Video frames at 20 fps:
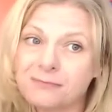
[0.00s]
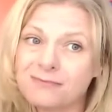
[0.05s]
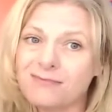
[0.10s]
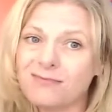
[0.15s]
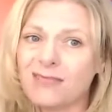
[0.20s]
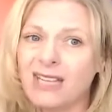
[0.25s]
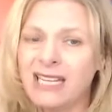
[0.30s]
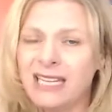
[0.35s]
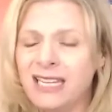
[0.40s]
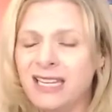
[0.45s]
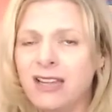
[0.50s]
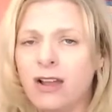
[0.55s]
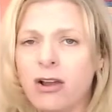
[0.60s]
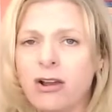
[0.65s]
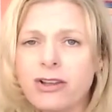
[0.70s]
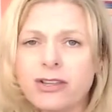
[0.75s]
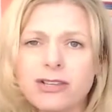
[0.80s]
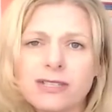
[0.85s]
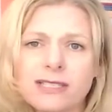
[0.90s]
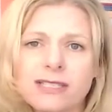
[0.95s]
He
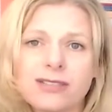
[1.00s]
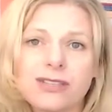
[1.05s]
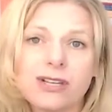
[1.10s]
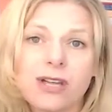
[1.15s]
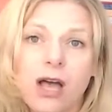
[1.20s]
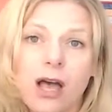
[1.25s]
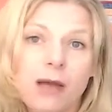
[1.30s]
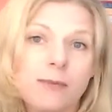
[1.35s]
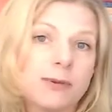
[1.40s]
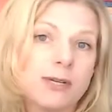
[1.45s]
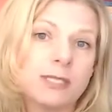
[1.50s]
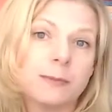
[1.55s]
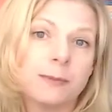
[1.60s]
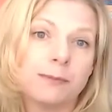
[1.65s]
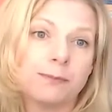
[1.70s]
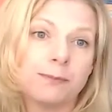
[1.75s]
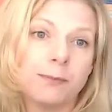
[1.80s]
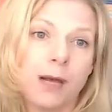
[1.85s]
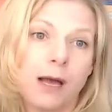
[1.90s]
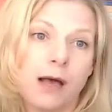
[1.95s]
argues that the Commerce
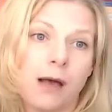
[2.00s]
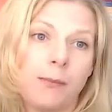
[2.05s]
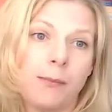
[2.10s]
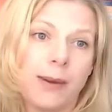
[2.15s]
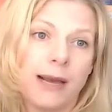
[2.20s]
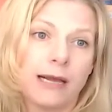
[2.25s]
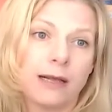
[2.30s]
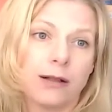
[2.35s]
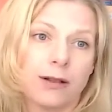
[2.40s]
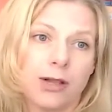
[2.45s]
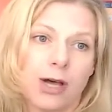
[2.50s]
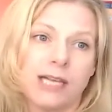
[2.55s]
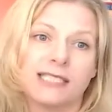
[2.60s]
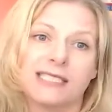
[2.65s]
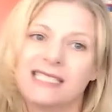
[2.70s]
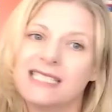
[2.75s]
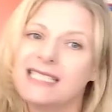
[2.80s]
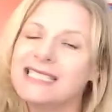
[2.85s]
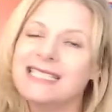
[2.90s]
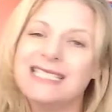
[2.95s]
Clause
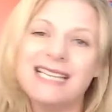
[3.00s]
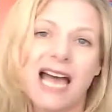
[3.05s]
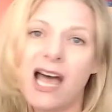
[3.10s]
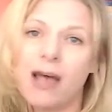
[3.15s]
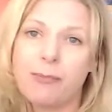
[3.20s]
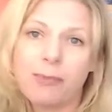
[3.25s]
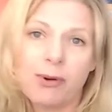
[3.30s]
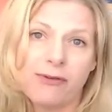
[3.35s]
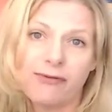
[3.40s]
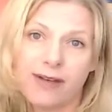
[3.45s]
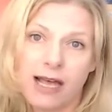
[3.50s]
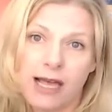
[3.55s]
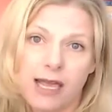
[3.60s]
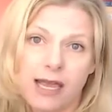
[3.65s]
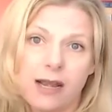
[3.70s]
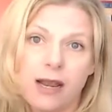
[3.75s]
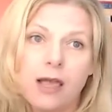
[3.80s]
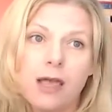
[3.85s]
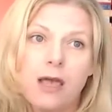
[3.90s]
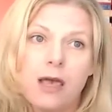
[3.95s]
does not
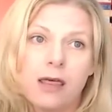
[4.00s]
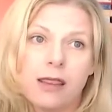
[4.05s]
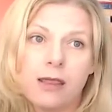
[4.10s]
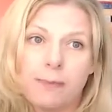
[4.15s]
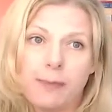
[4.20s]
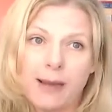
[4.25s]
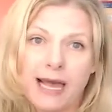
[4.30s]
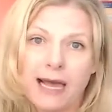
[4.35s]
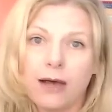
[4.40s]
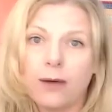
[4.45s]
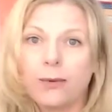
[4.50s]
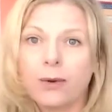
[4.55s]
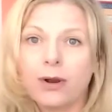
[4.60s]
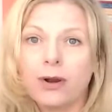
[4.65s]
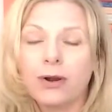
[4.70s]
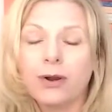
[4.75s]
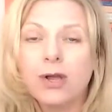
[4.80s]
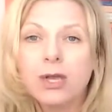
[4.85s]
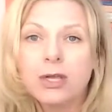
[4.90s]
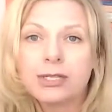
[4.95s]
provide the
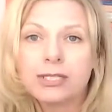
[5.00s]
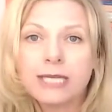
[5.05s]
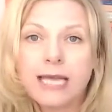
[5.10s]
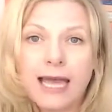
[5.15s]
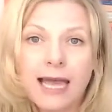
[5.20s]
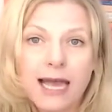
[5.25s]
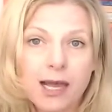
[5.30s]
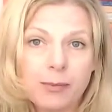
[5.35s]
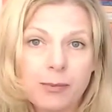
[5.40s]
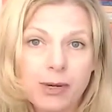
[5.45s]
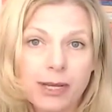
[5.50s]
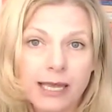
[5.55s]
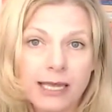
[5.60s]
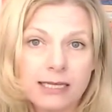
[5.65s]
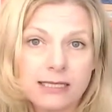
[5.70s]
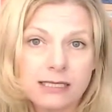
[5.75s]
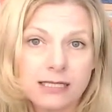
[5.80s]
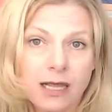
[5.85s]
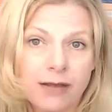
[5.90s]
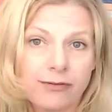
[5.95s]
power to
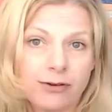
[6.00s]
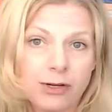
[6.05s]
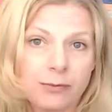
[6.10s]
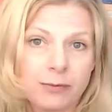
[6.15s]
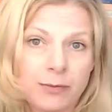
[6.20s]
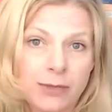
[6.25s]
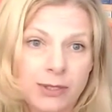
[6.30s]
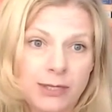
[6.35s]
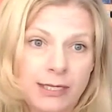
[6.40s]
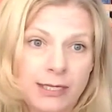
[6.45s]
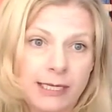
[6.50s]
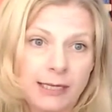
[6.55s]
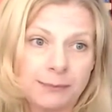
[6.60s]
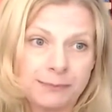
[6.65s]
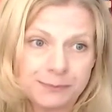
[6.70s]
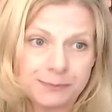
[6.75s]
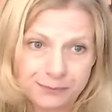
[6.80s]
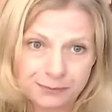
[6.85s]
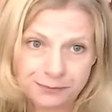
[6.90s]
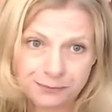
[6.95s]
abrogate sovereign immunity.
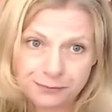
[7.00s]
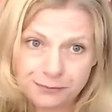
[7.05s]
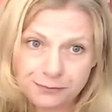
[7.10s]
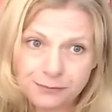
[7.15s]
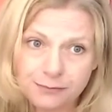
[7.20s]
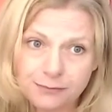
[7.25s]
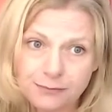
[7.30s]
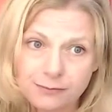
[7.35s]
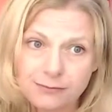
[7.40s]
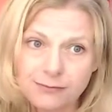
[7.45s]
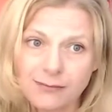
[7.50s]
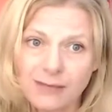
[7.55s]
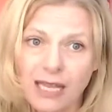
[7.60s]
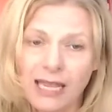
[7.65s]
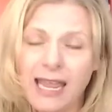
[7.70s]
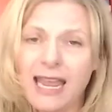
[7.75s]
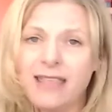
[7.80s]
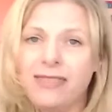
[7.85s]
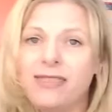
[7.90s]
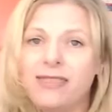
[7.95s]

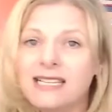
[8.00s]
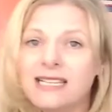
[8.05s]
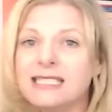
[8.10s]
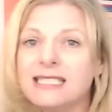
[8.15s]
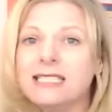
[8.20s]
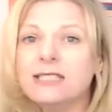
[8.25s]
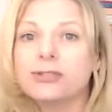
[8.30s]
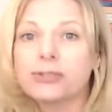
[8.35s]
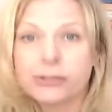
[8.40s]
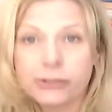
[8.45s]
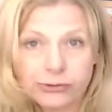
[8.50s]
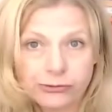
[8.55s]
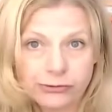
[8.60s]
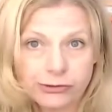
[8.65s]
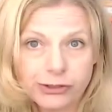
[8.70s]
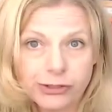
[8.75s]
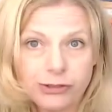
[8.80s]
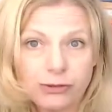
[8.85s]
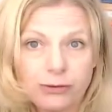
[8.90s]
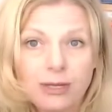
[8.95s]
And this is
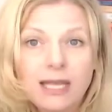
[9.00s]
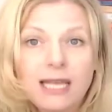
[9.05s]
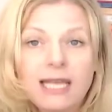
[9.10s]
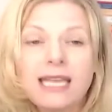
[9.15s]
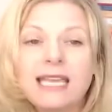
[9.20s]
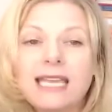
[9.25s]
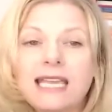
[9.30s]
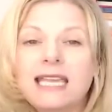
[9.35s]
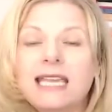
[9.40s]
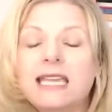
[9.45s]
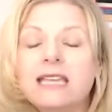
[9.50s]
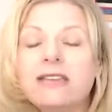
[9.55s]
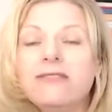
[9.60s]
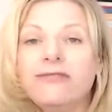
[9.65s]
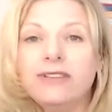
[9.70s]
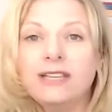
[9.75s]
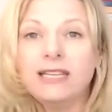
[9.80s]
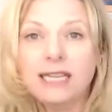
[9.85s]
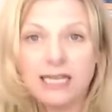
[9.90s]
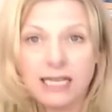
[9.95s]
true
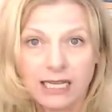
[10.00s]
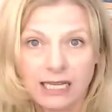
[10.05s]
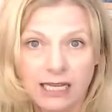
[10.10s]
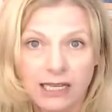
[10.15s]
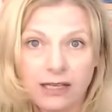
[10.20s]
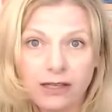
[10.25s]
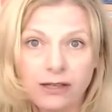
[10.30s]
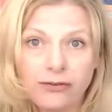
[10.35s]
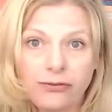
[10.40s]
even if